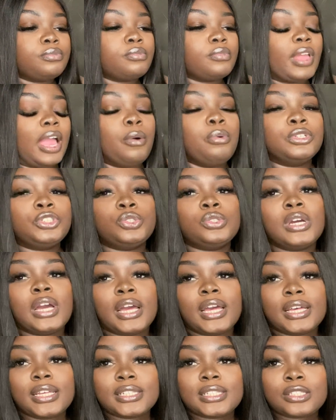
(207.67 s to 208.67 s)
I want you
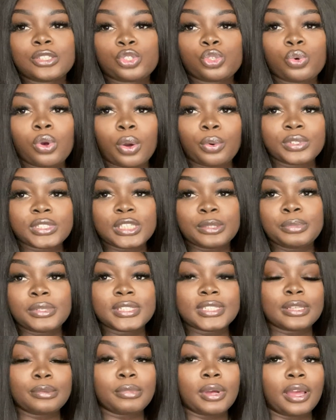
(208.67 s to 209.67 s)
guys to always keep
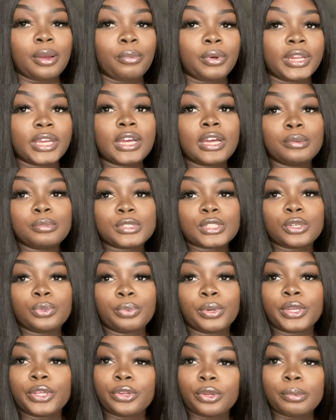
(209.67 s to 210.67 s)
this in mind when it comes to
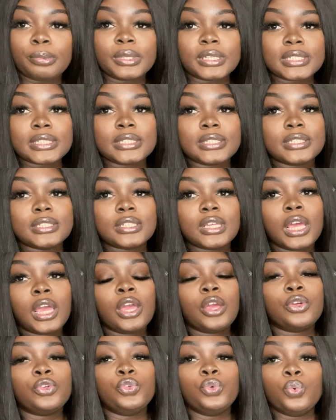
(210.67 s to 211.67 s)
running your business.
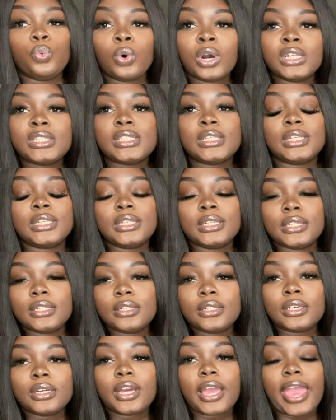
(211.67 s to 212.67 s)
You want to
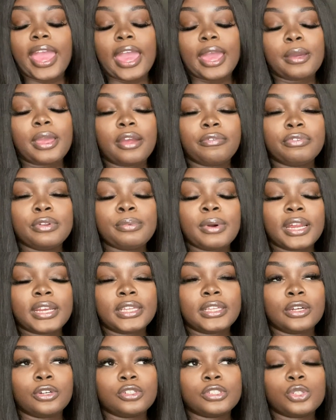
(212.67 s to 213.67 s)
look at everybody
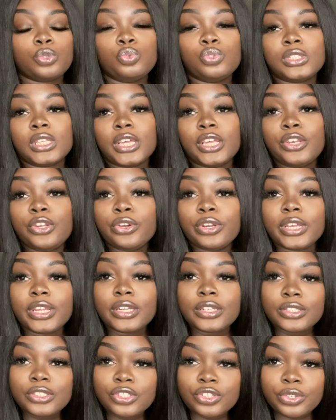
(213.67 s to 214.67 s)
else who's in your
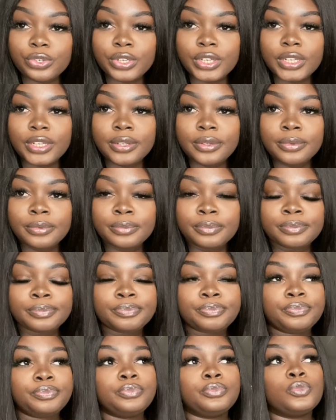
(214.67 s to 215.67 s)
industry
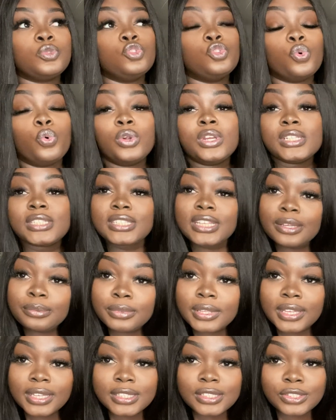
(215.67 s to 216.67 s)
doing the same
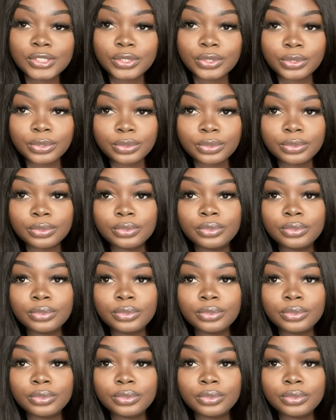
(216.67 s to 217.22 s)
thing as you